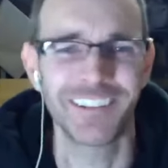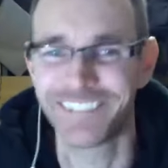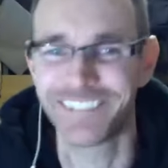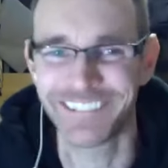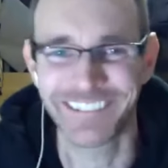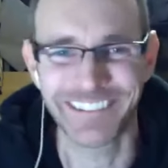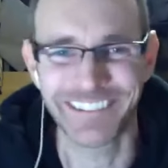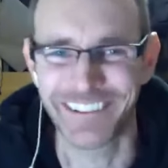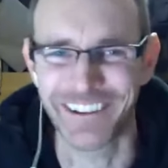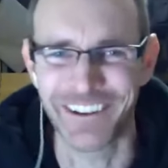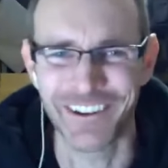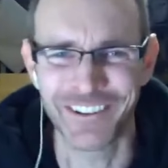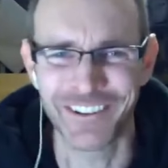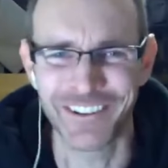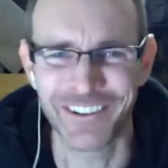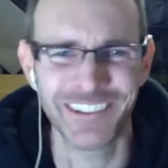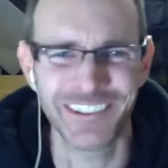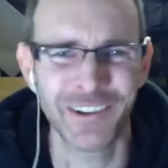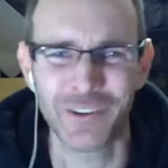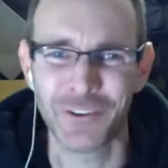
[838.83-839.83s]
you know, yeah,
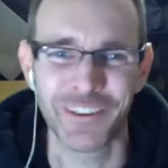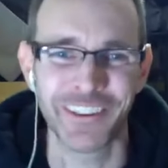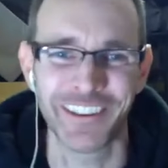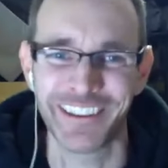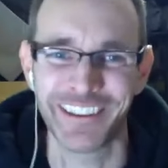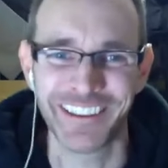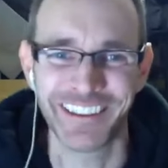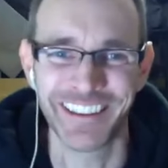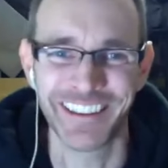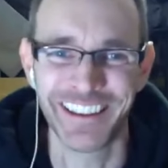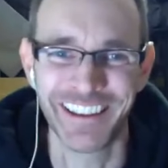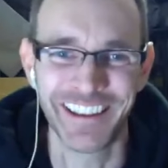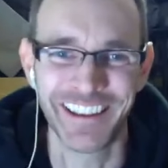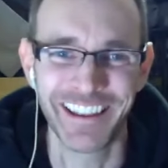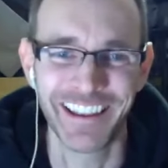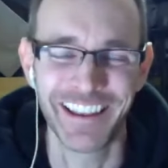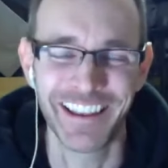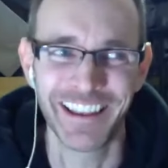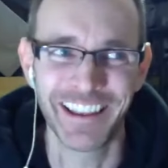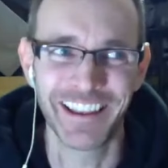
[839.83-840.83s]
deal with it.
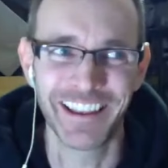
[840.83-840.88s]
Exactly.